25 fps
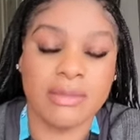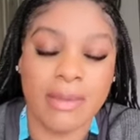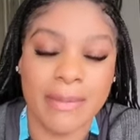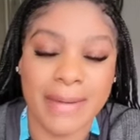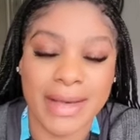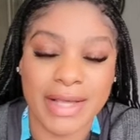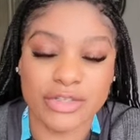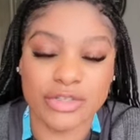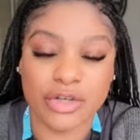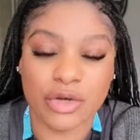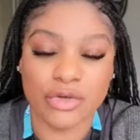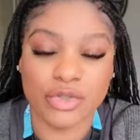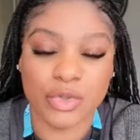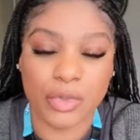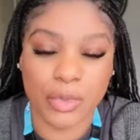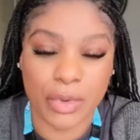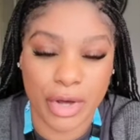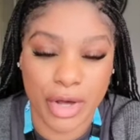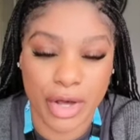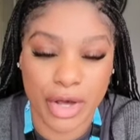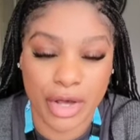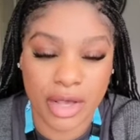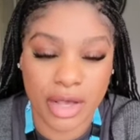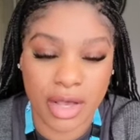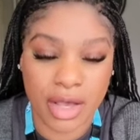I'm about to go to
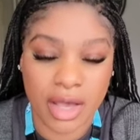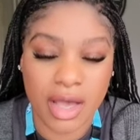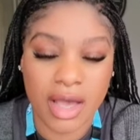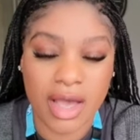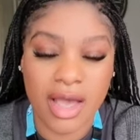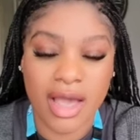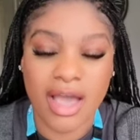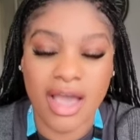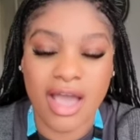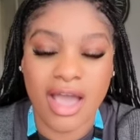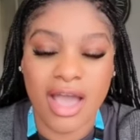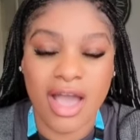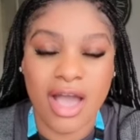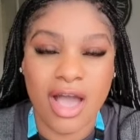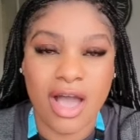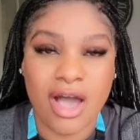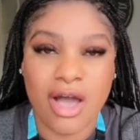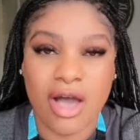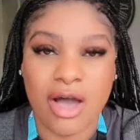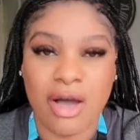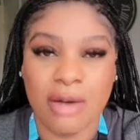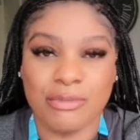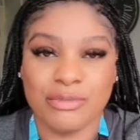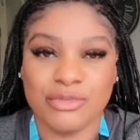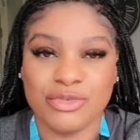work,
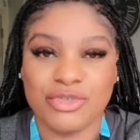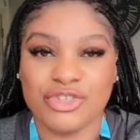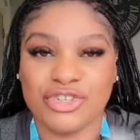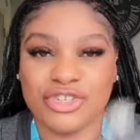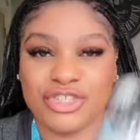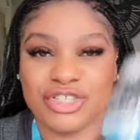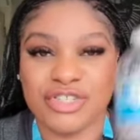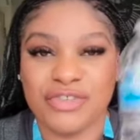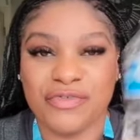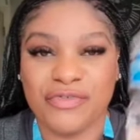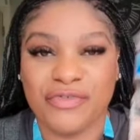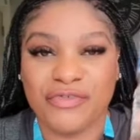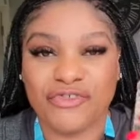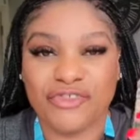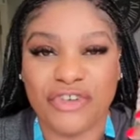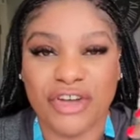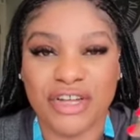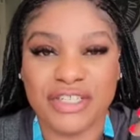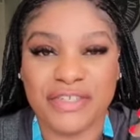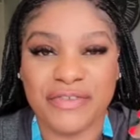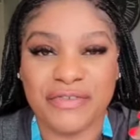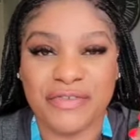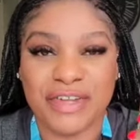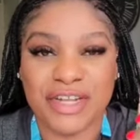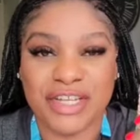just
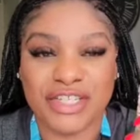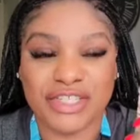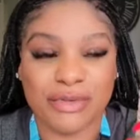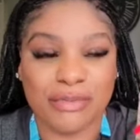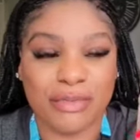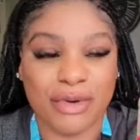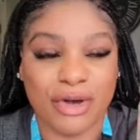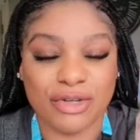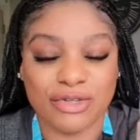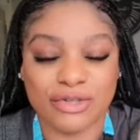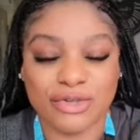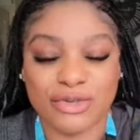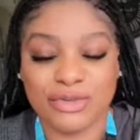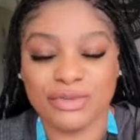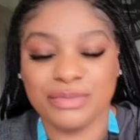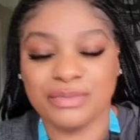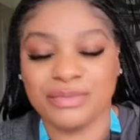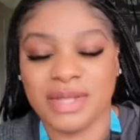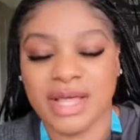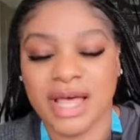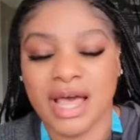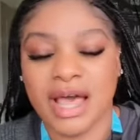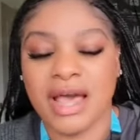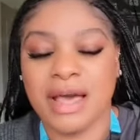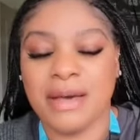trying to finish a bottle
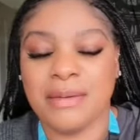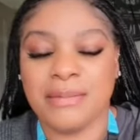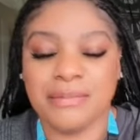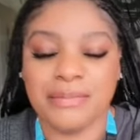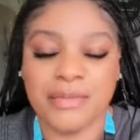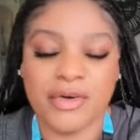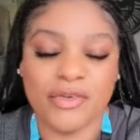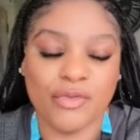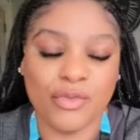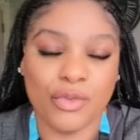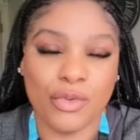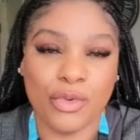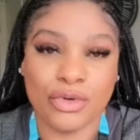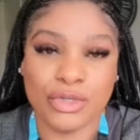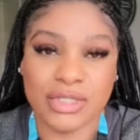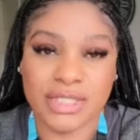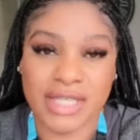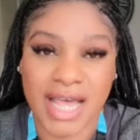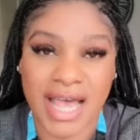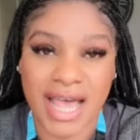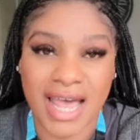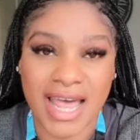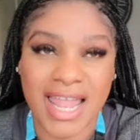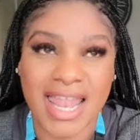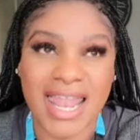um, of
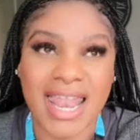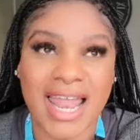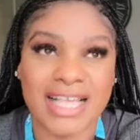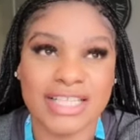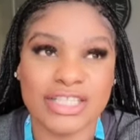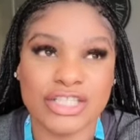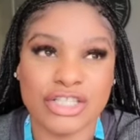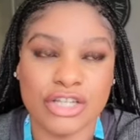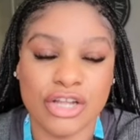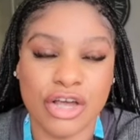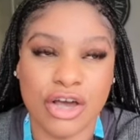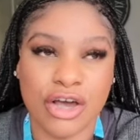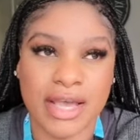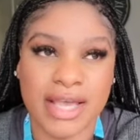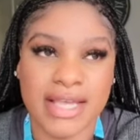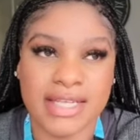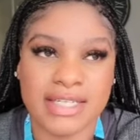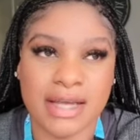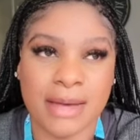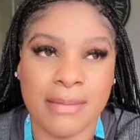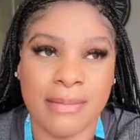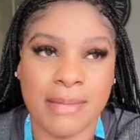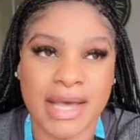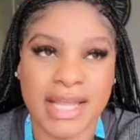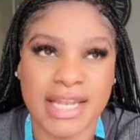water. Last
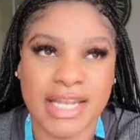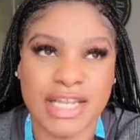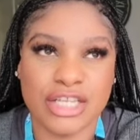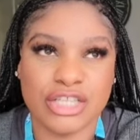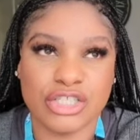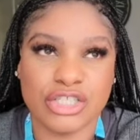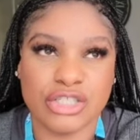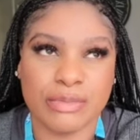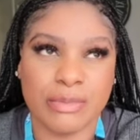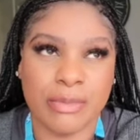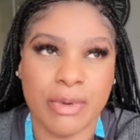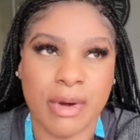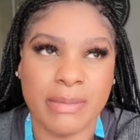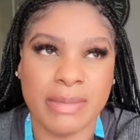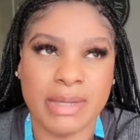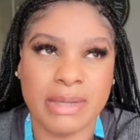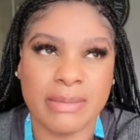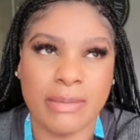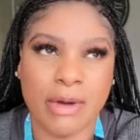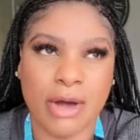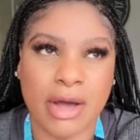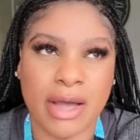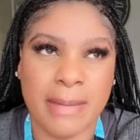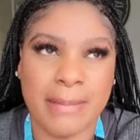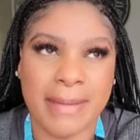night I managed probably
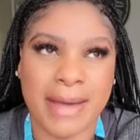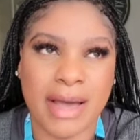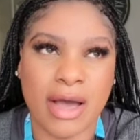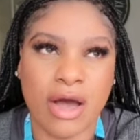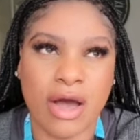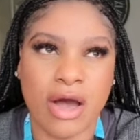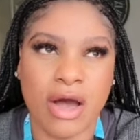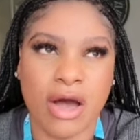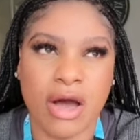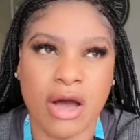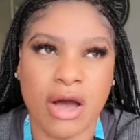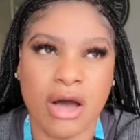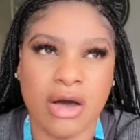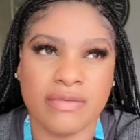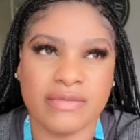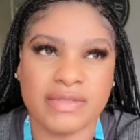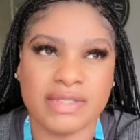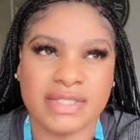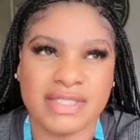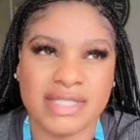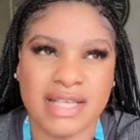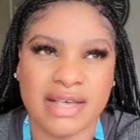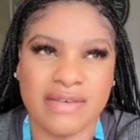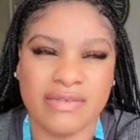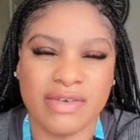by about half
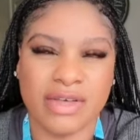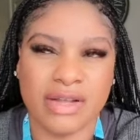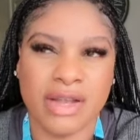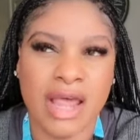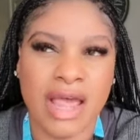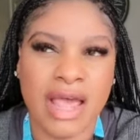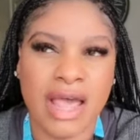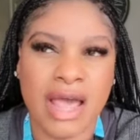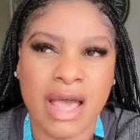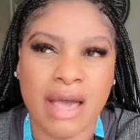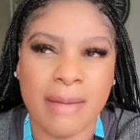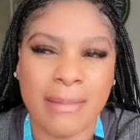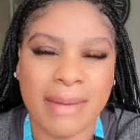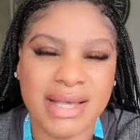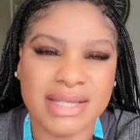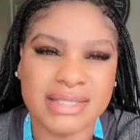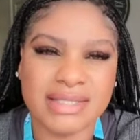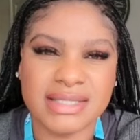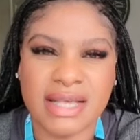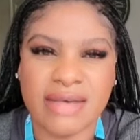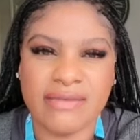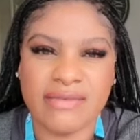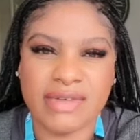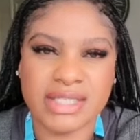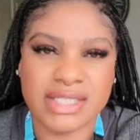seven, about
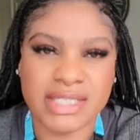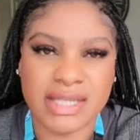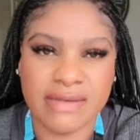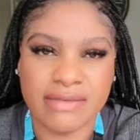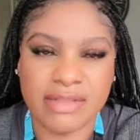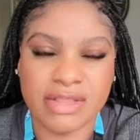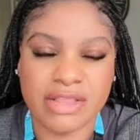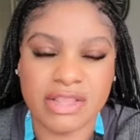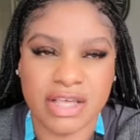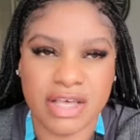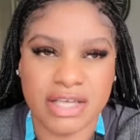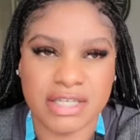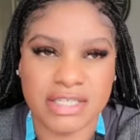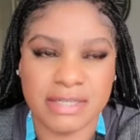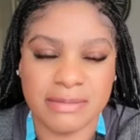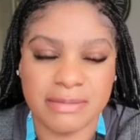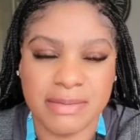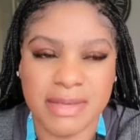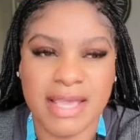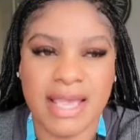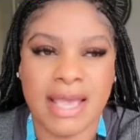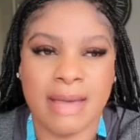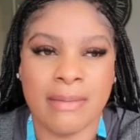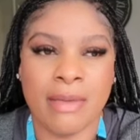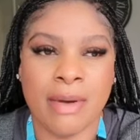7,
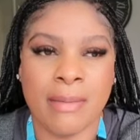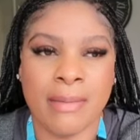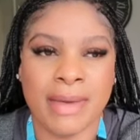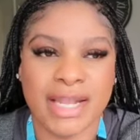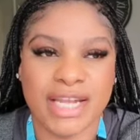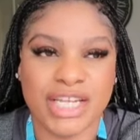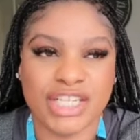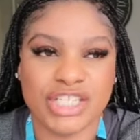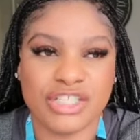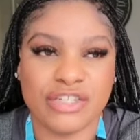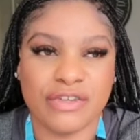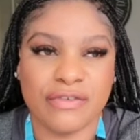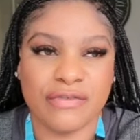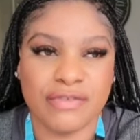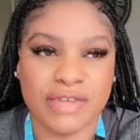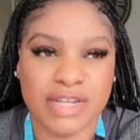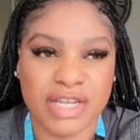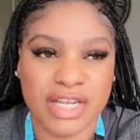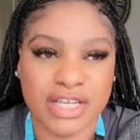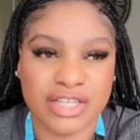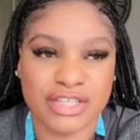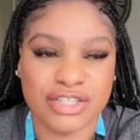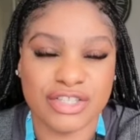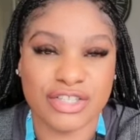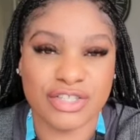7.30pm I managed to
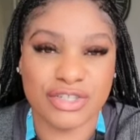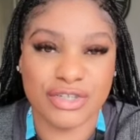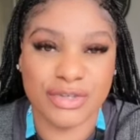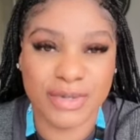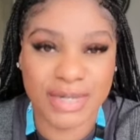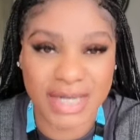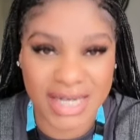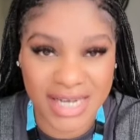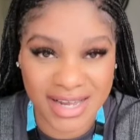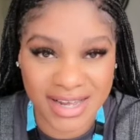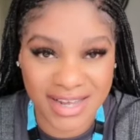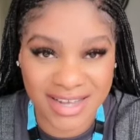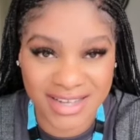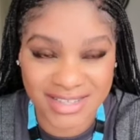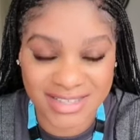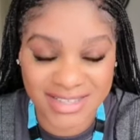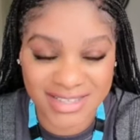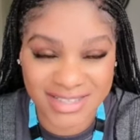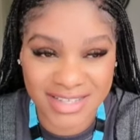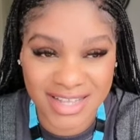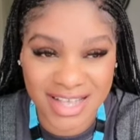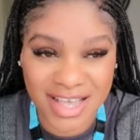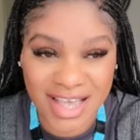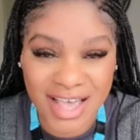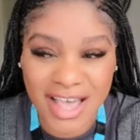finish the two
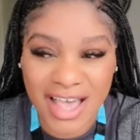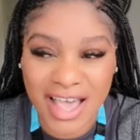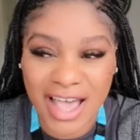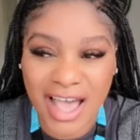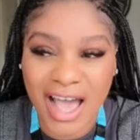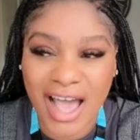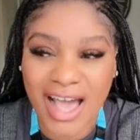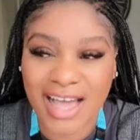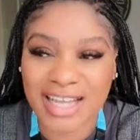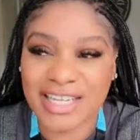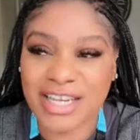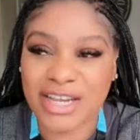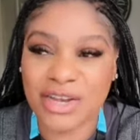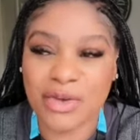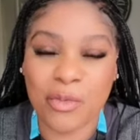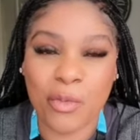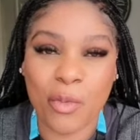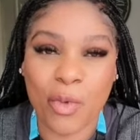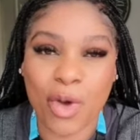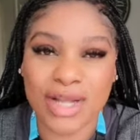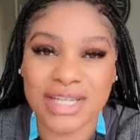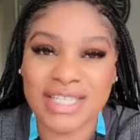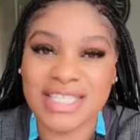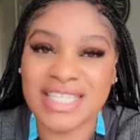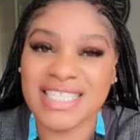litres I didn't
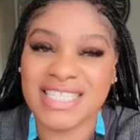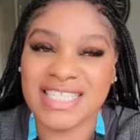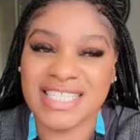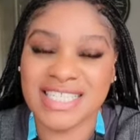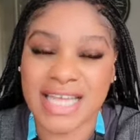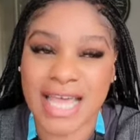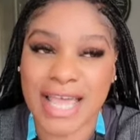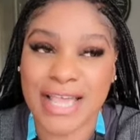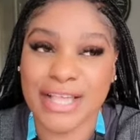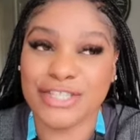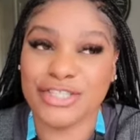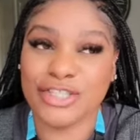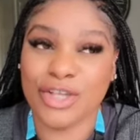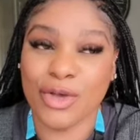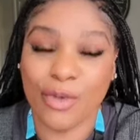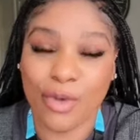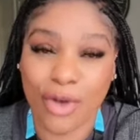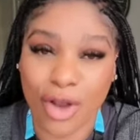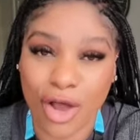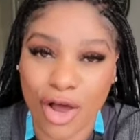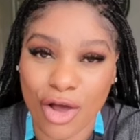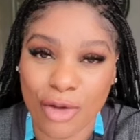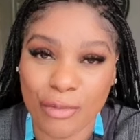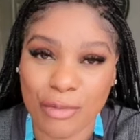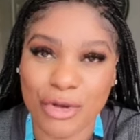want it to take so
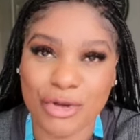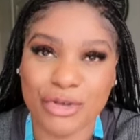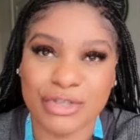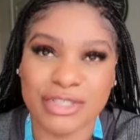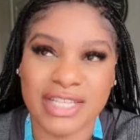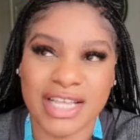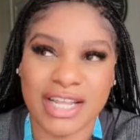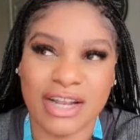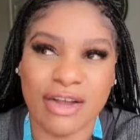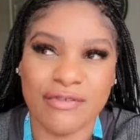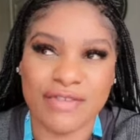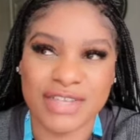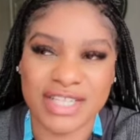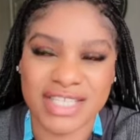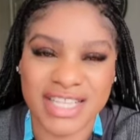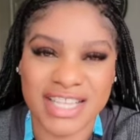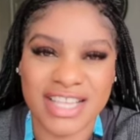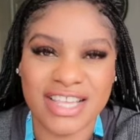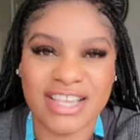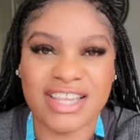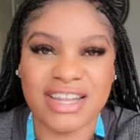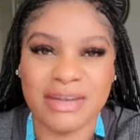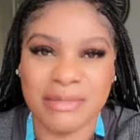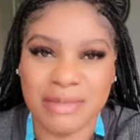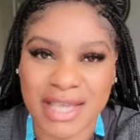long because then obviously
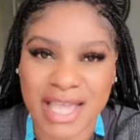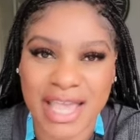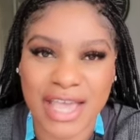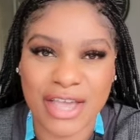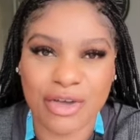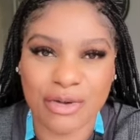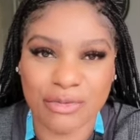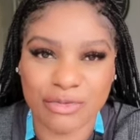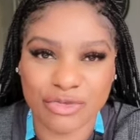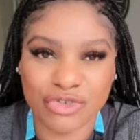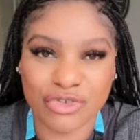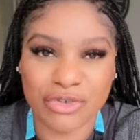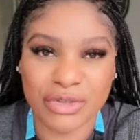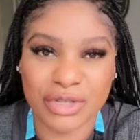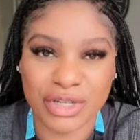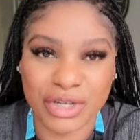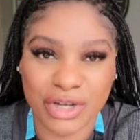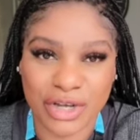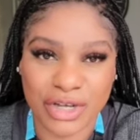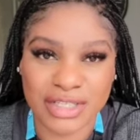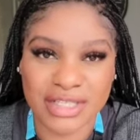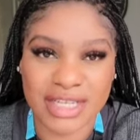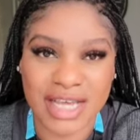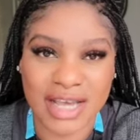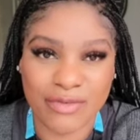you're going to be getting up during the
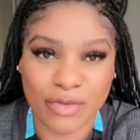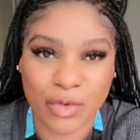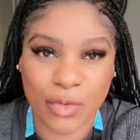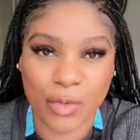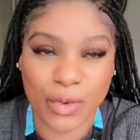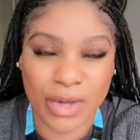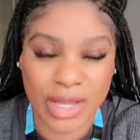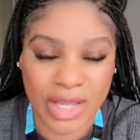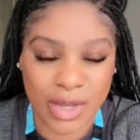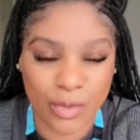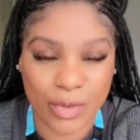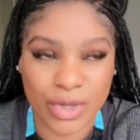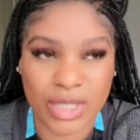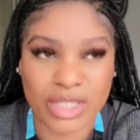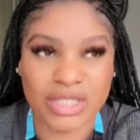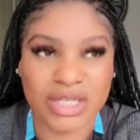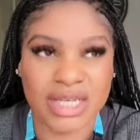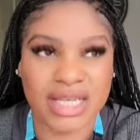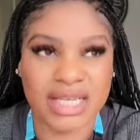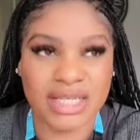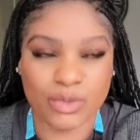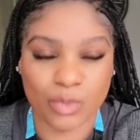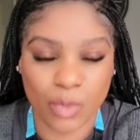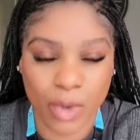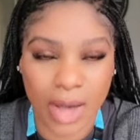night to have a wee, which
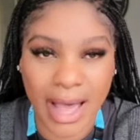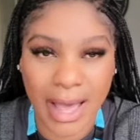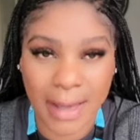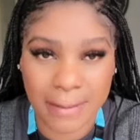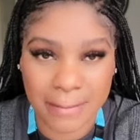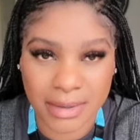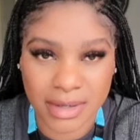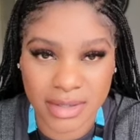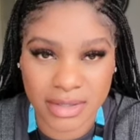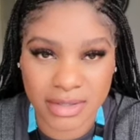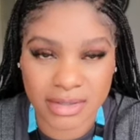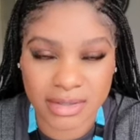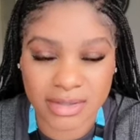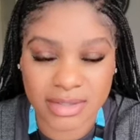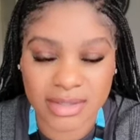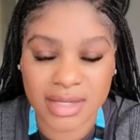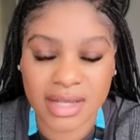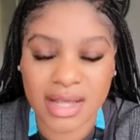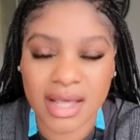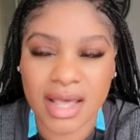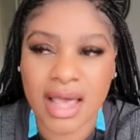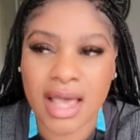is what happened.